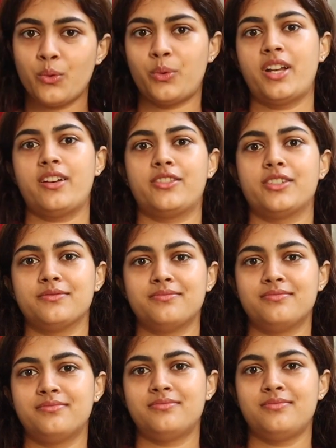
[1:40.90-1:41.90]
Whatever.
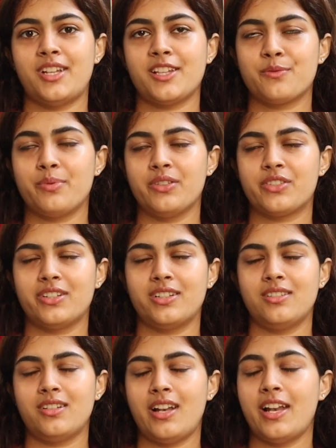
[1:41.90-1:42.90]
Let's be
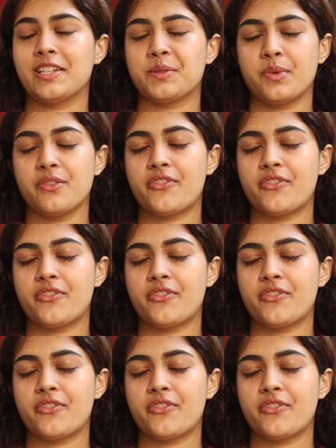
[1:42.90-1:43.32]
real. Let's be